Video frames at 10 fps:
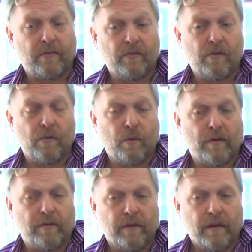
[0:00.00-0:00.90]
to do
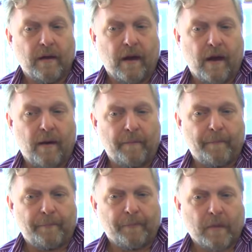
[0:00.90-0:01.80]
with
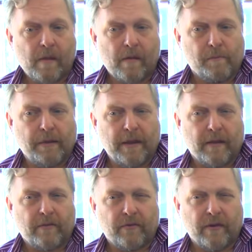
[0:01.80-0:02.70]
um,
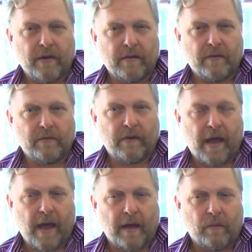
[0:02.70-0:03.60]
being skilled
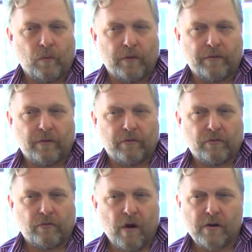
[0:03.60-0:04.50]
at what the
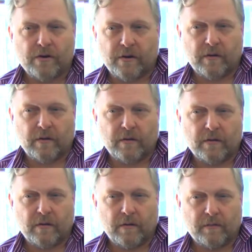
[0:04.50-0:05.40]
structure
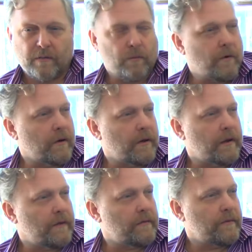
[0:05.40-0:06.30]
of the work
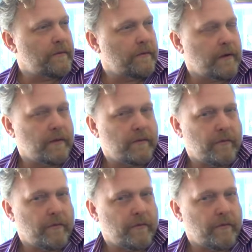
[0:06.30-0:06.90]
is, right?